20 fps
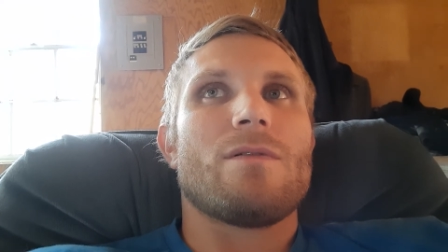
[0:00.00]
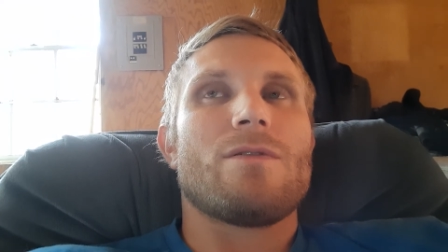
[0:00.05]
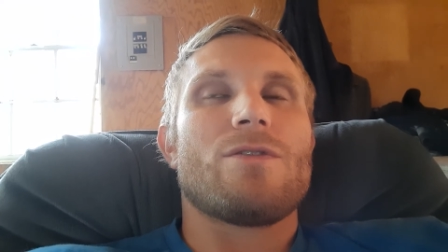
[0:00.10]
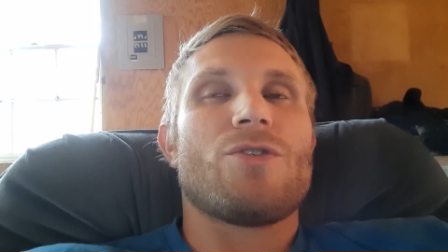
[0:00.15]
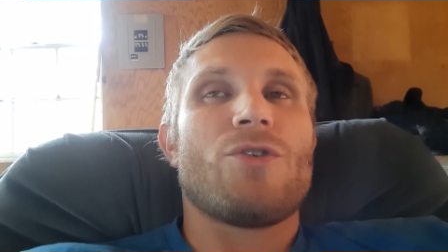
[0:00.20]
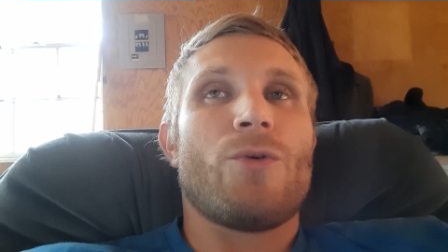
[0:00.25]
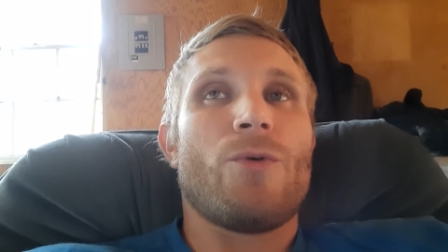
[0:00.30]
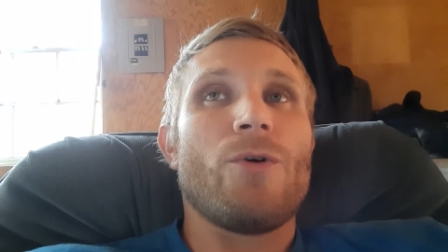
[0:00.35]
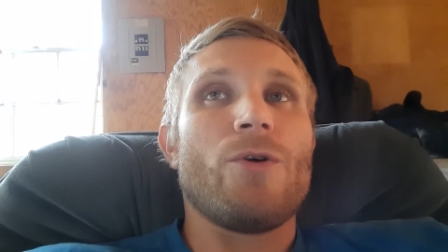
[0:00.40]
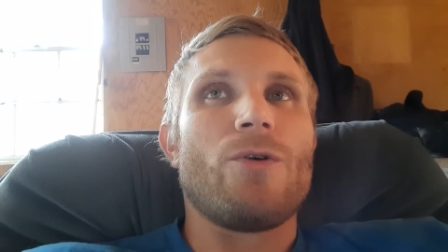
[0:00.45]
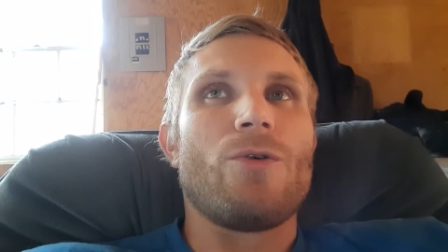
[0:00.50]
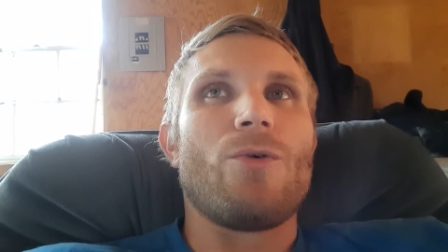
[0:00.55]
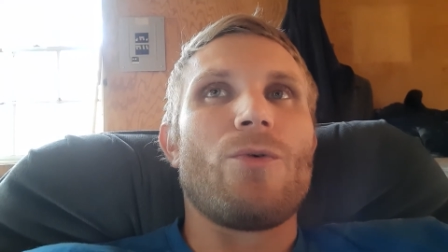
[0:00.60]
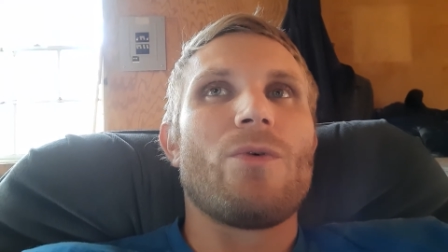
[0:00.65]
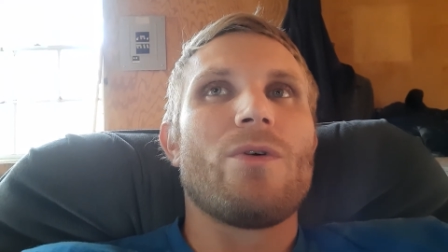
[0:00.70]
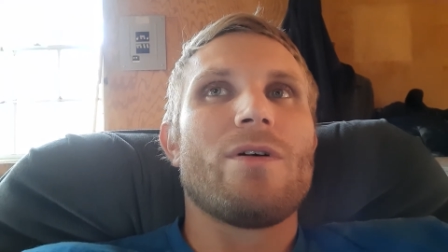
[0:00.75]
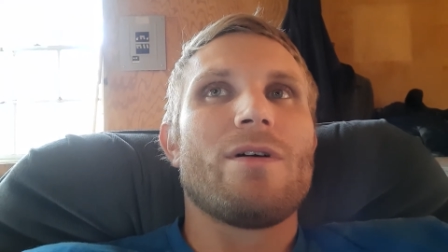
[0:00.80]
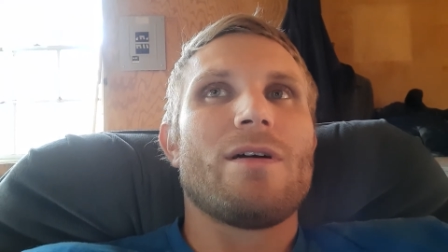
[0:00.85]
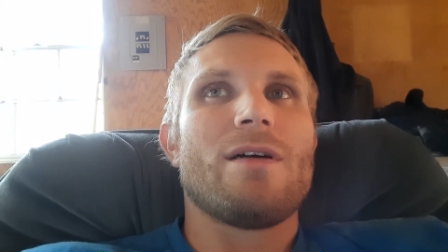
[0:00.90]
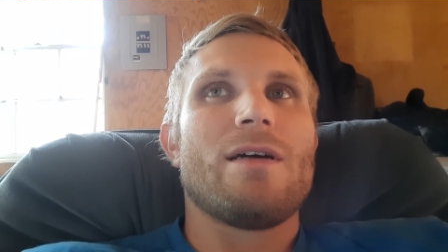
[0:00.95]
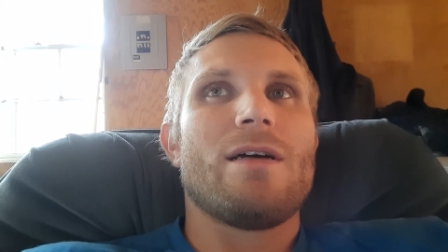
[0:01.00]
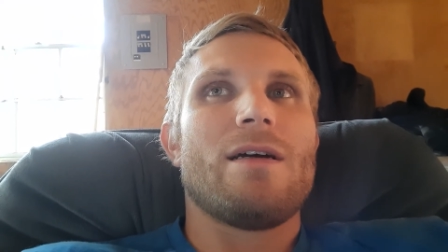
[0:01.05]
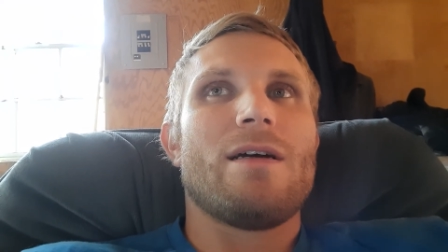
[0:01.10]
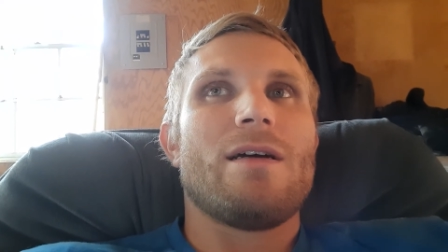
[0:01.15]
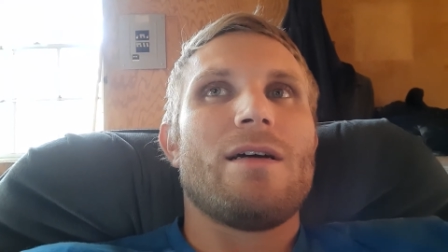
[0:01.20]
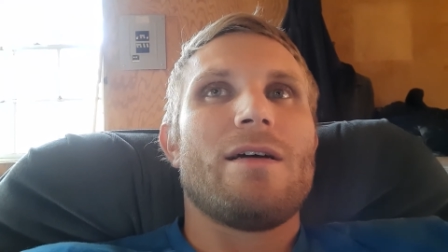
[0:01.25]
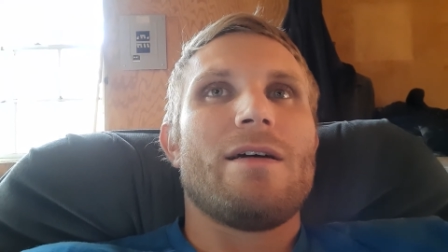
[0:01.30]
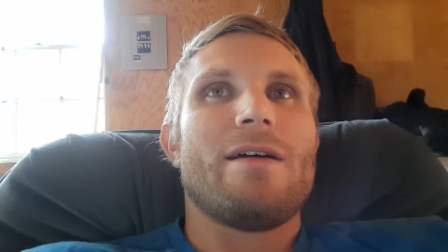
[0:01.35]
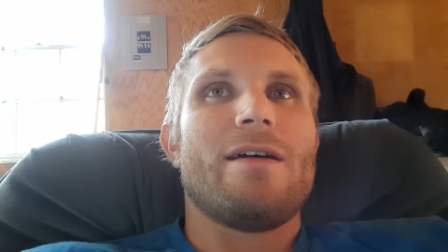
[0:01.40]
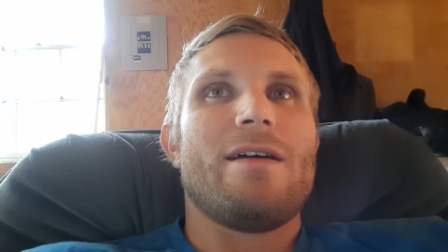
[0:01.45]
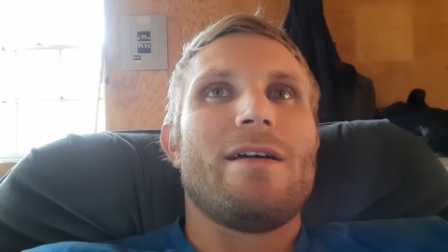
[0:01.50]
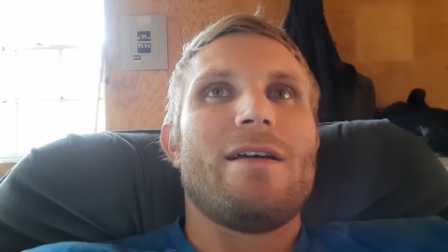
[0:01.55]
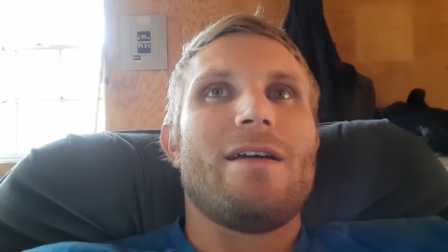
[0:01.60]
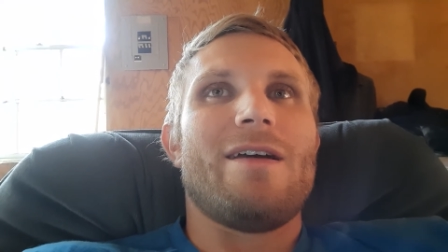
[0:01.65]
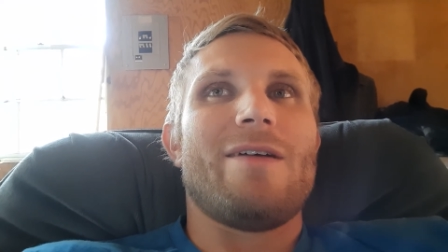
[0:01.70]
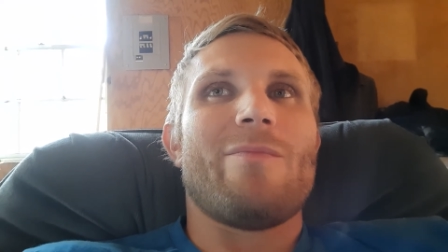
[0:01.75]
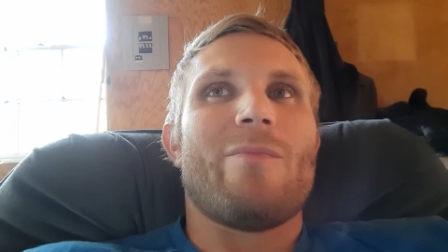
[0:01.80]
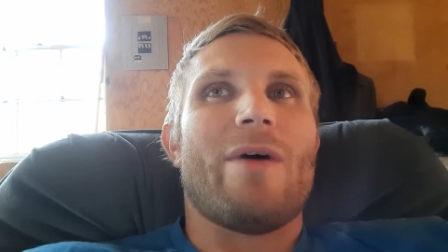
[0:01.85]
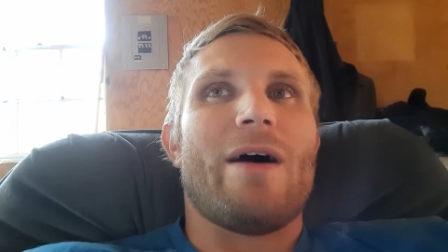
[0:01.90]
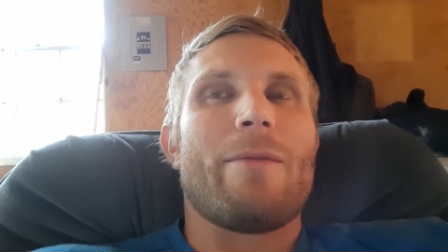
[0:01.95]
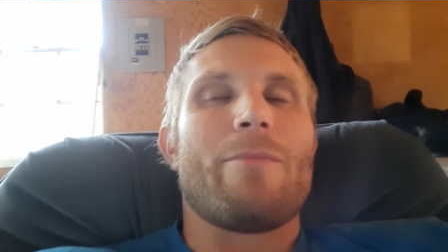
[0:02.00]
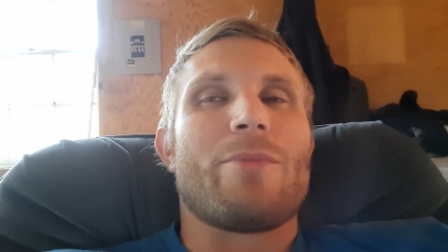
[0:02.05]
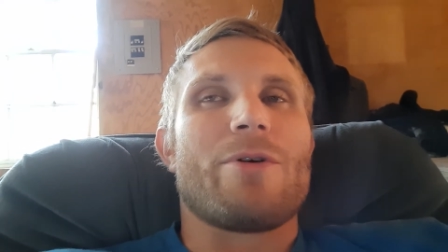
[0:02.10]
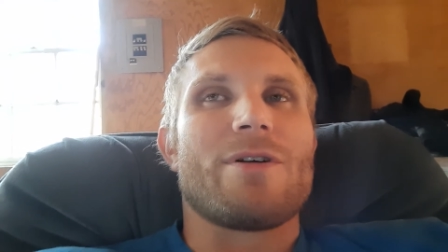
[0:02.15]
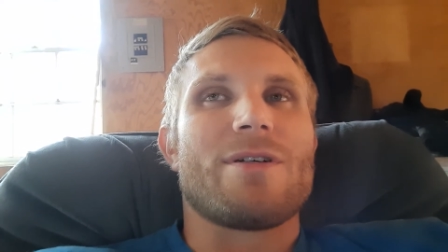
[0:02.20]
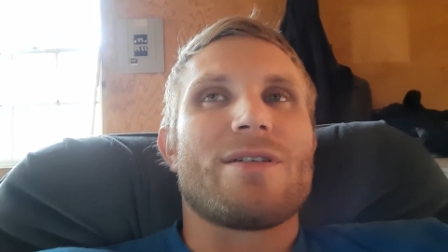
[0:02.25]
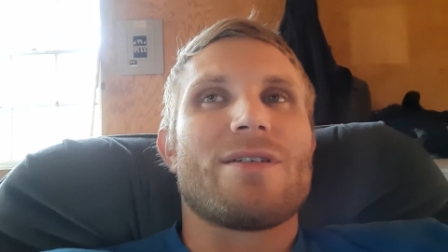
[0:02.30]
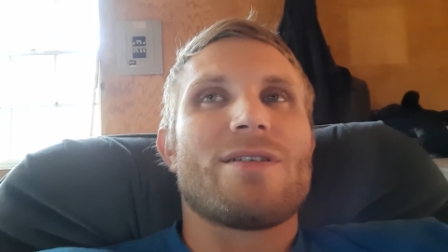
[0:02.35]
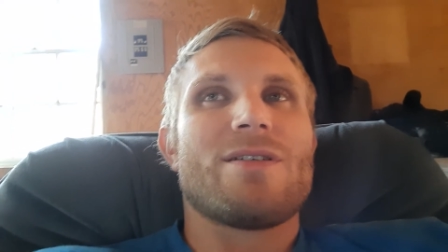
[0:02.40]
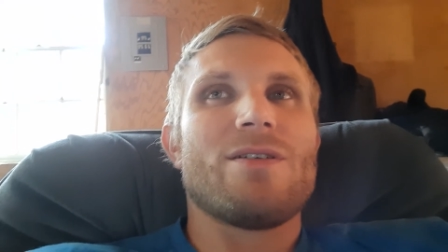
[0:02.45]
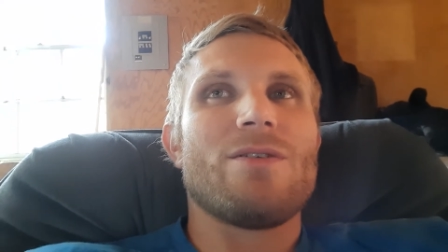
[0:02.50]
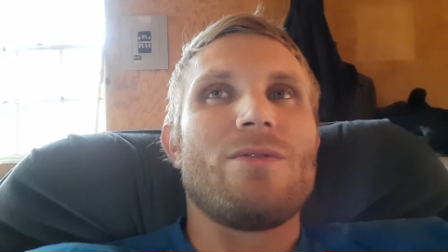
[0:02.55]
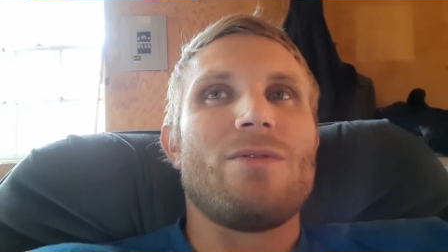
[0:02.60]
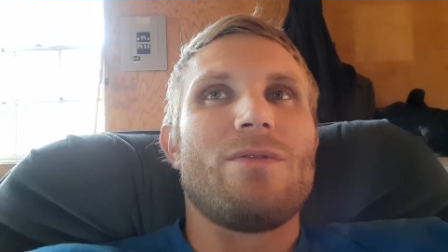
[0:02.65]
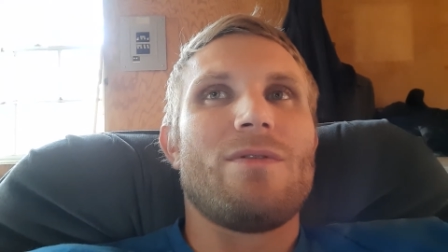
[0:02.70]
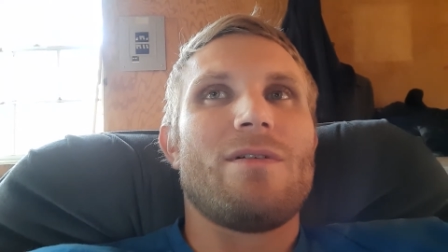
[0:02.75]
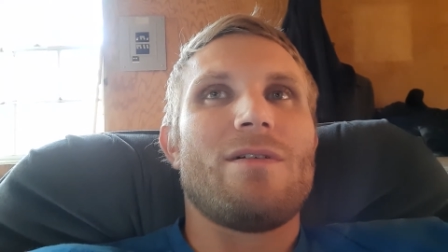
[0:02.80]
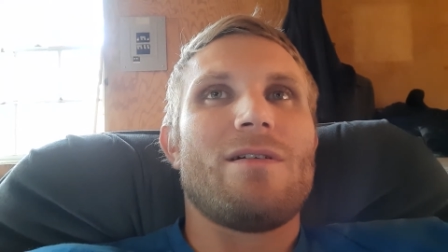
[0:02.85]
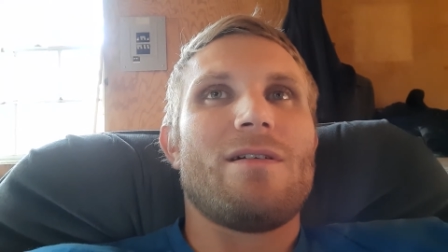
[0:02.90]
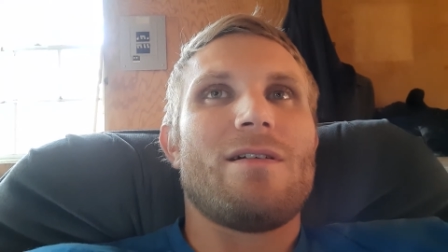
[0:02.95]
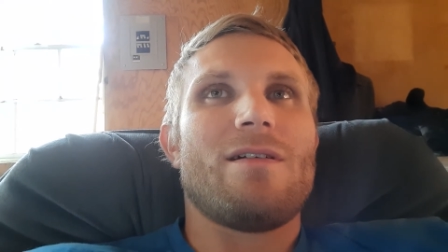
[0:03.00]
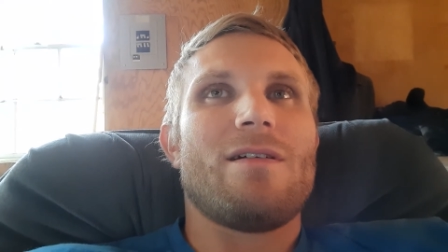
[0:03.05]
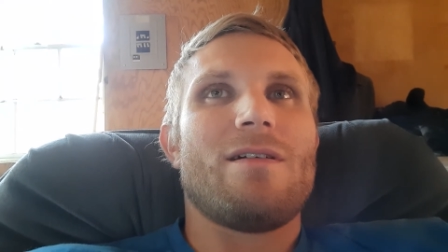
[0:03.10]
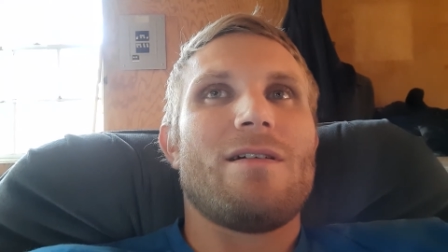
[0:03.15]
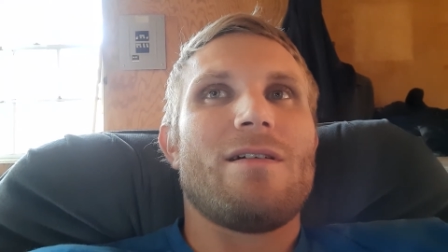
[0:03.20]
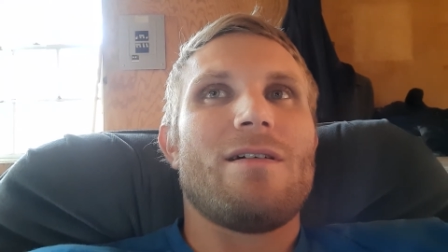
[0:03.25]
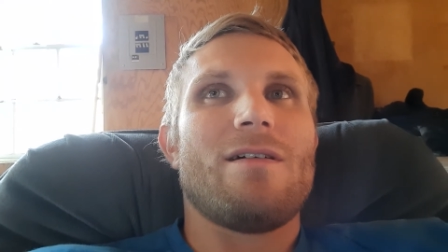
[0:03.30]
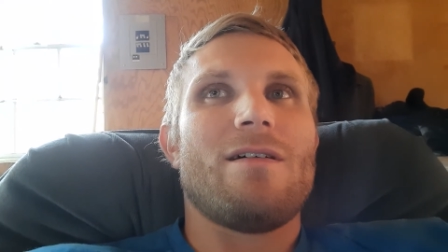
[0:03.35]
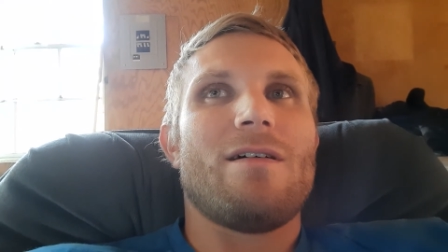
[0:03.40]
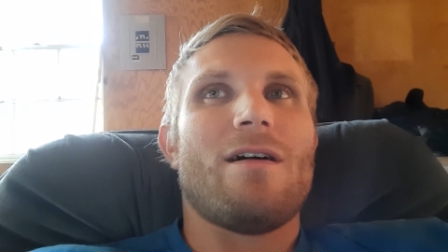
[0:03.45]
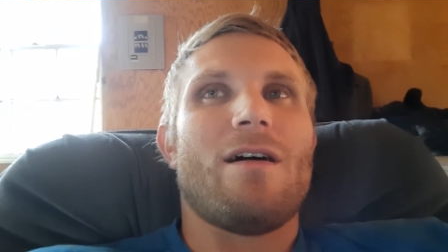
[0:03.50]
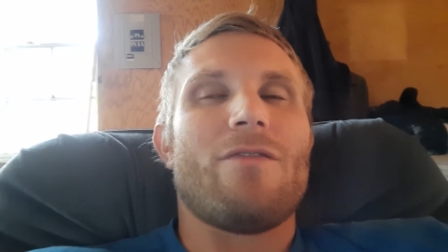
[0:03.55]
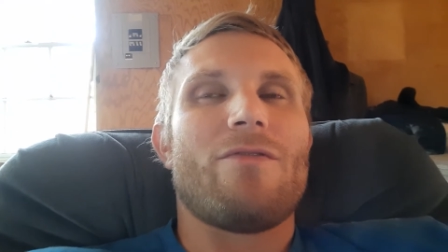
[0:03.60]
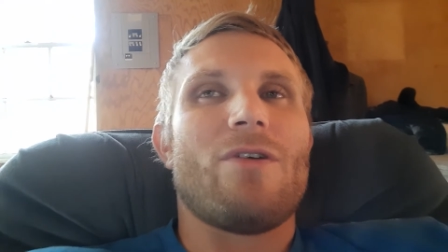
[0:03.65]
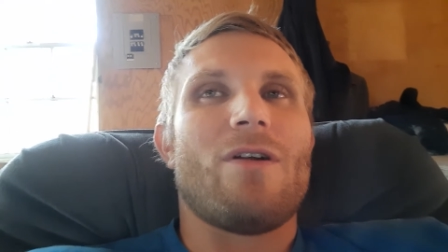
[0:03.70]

true in my pursuit of